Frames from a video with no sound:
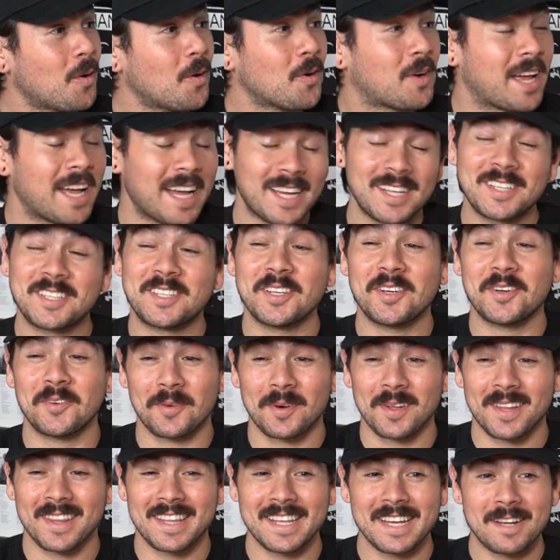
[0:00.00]
Okay, dude.
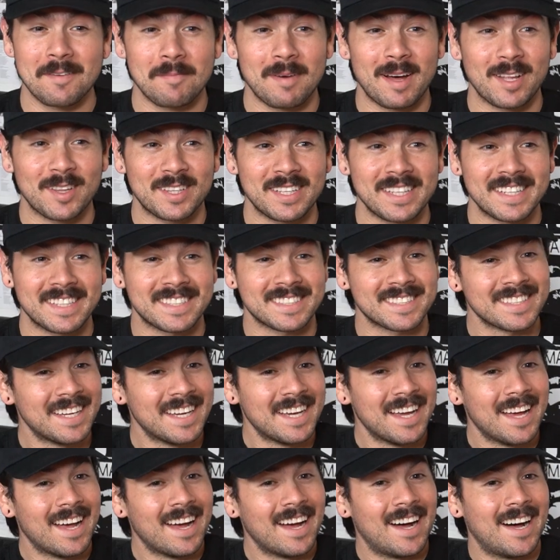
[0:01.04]
Well, think about this.
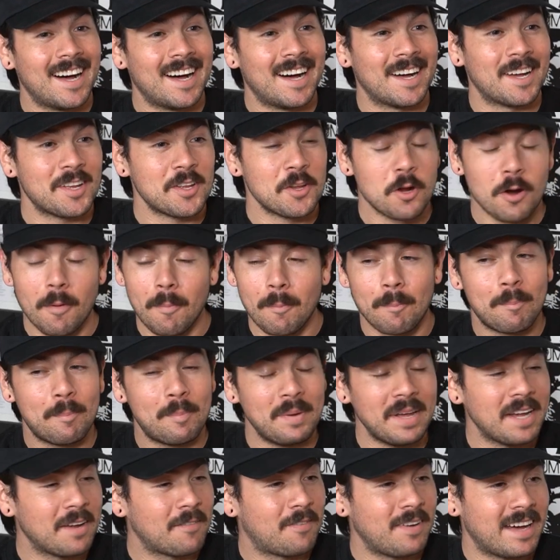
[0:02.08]
You're a
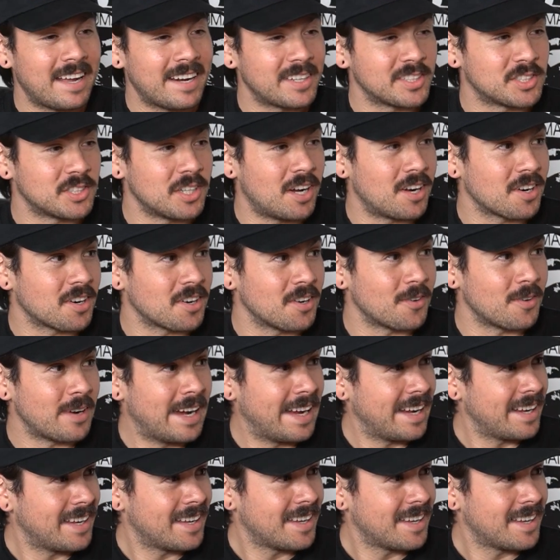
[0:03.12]
big fan of soccer, right?